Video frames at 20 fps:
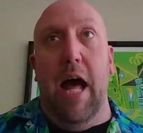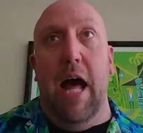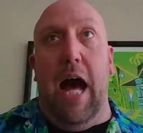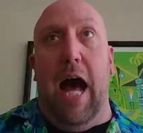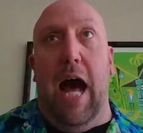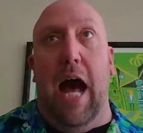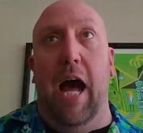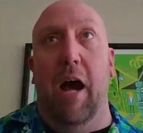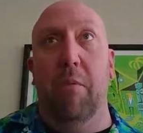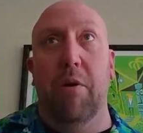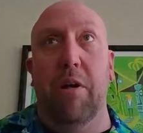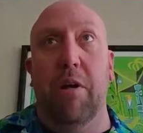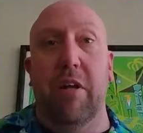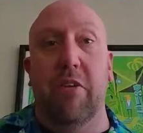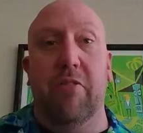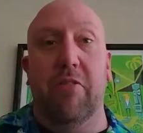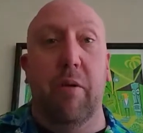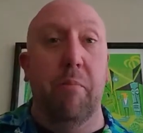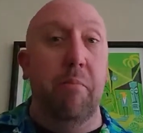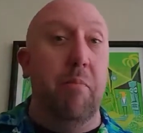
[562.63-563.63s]
I
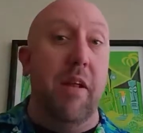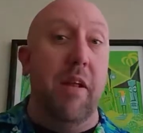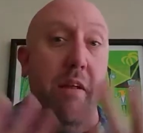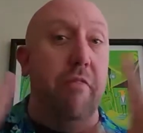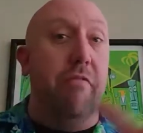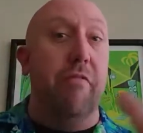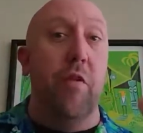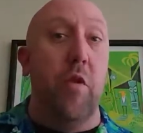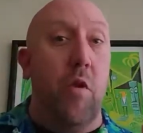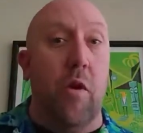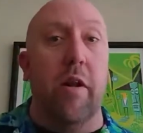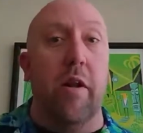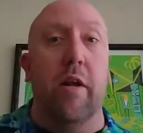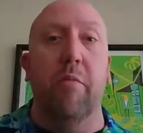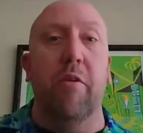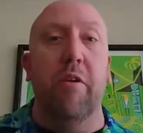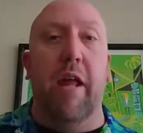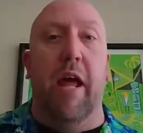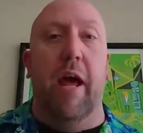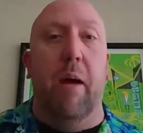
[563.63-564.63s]
was completely
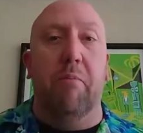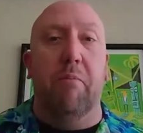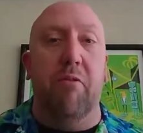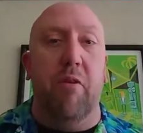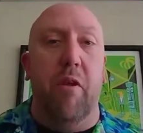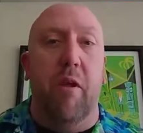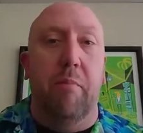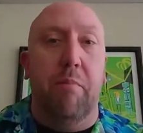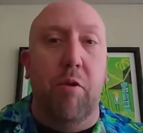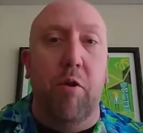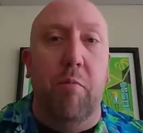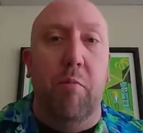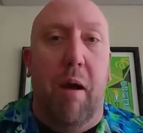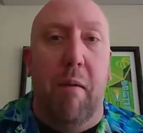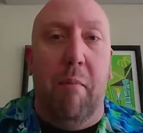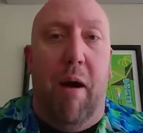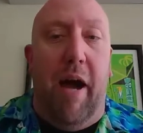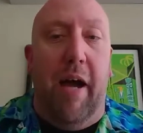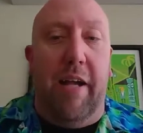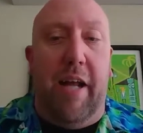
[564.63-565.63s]
floored. It absolutely blew my
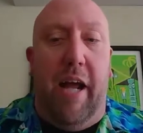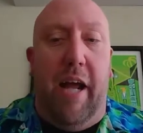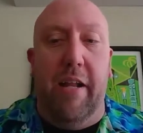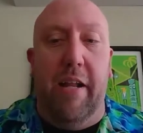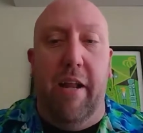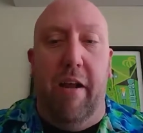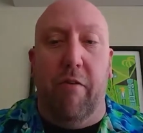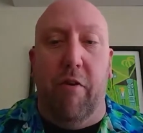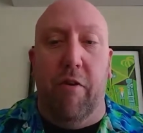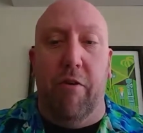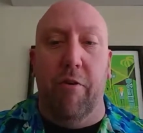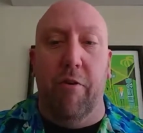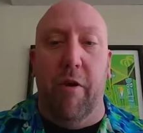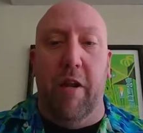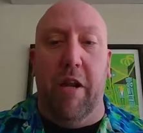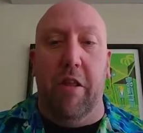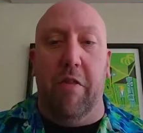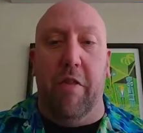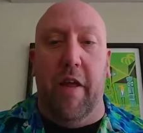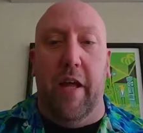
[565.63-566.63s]
mind. I never knew
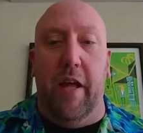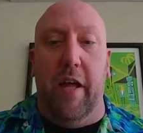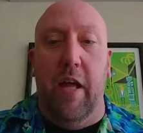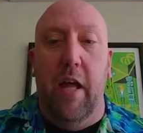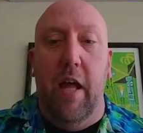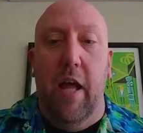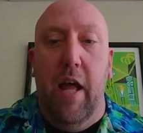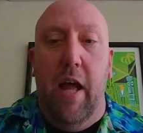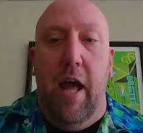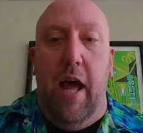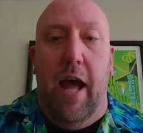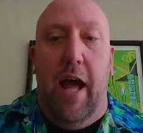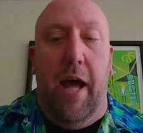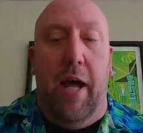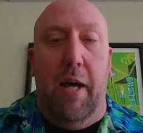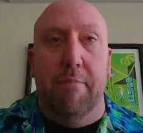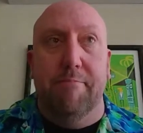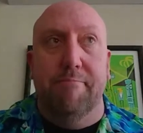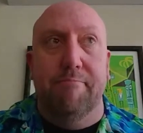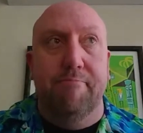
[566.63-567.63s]
anything
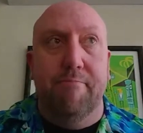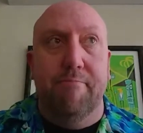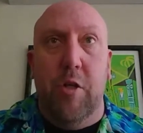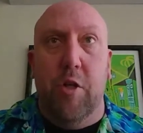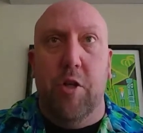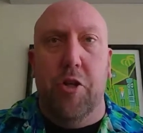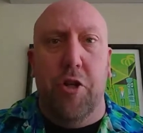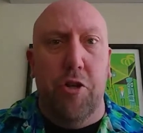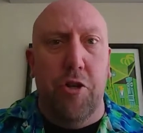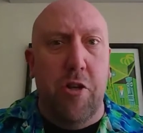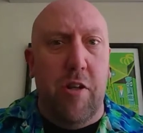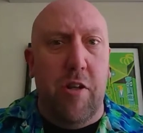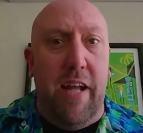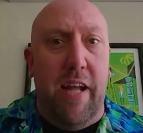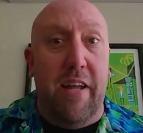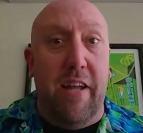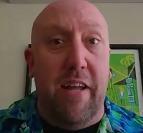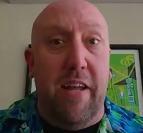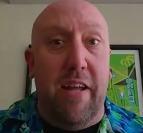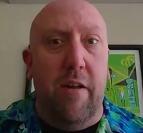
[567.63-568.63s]
um, could look
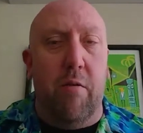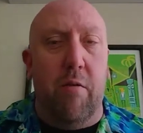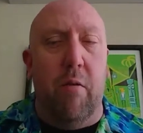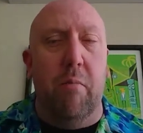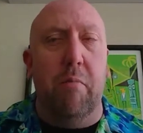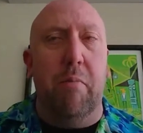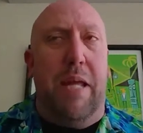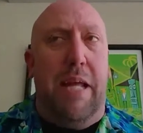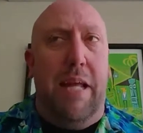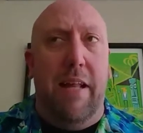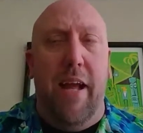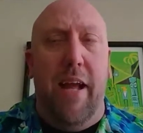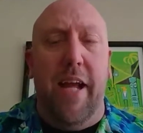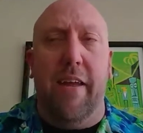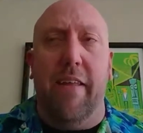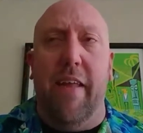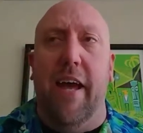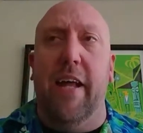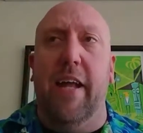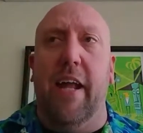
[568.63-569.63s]
like that or be like
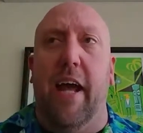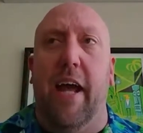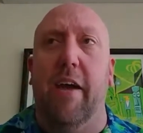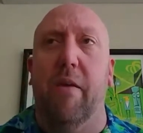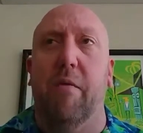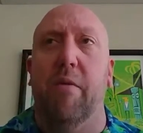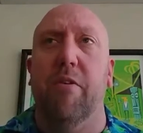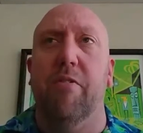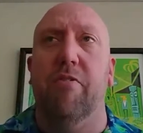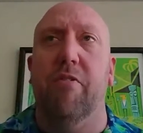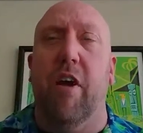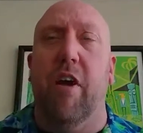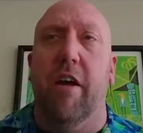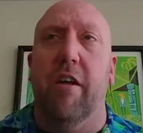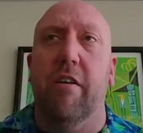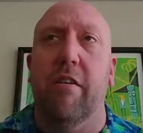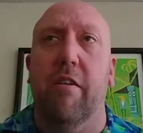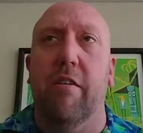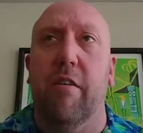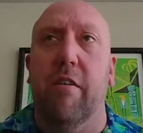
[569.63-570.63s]
that. I was
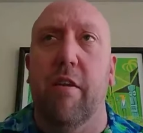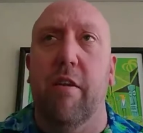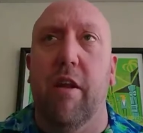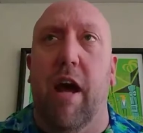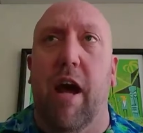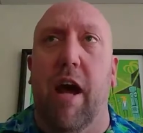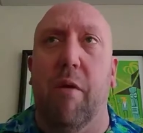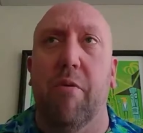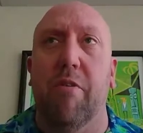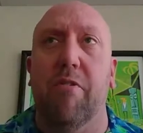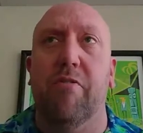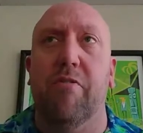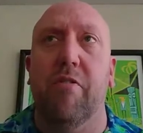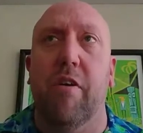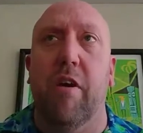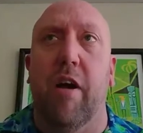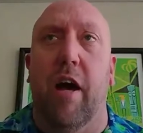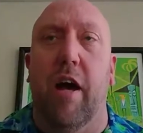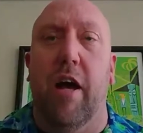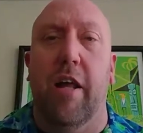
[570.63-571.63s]
un, I was
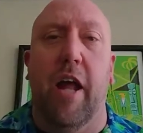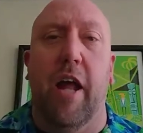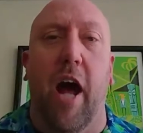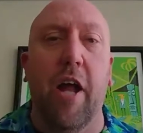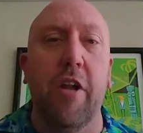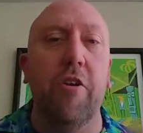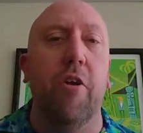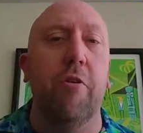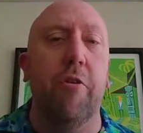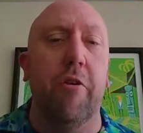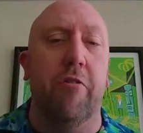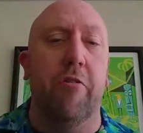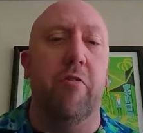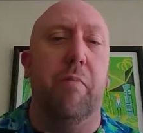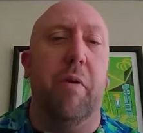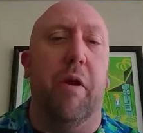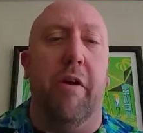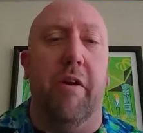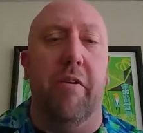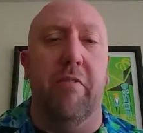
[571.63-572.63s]
an unknown
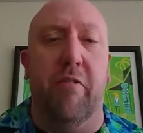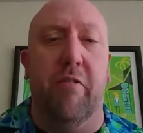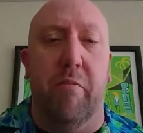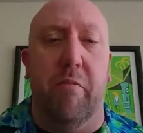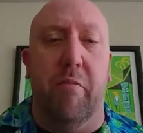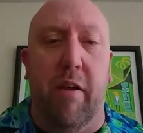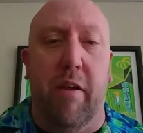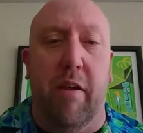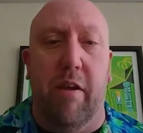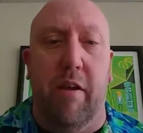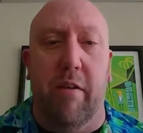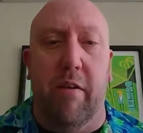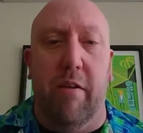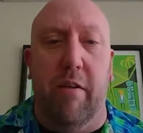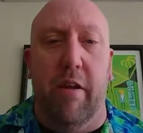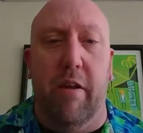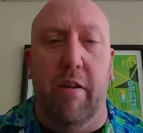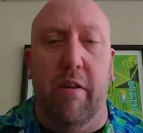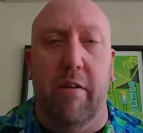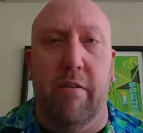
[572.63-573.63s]
experience to me
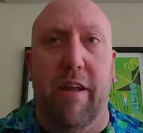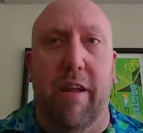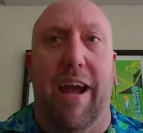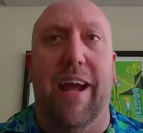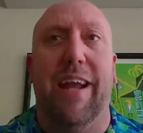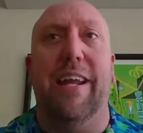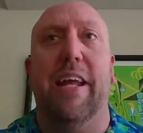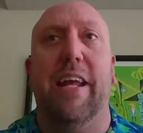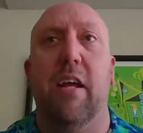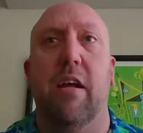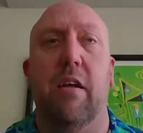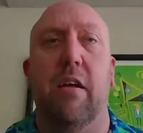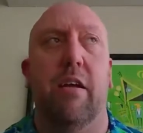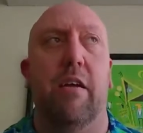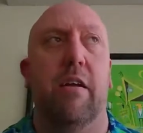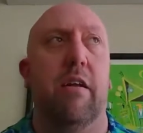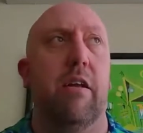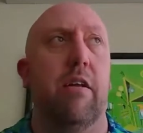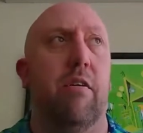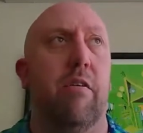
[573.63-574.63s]
in in a dining,
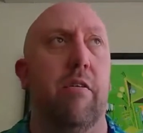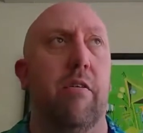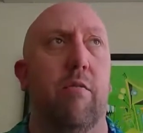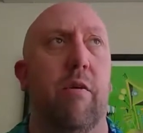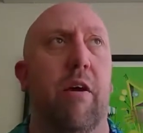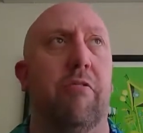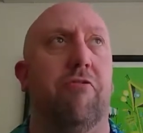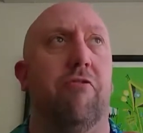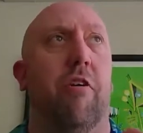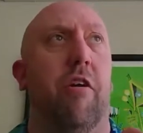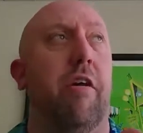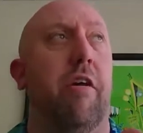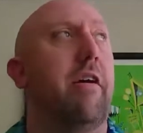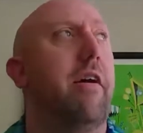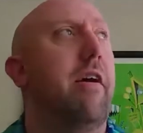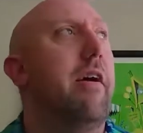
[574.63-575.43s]
you know, in a restaurant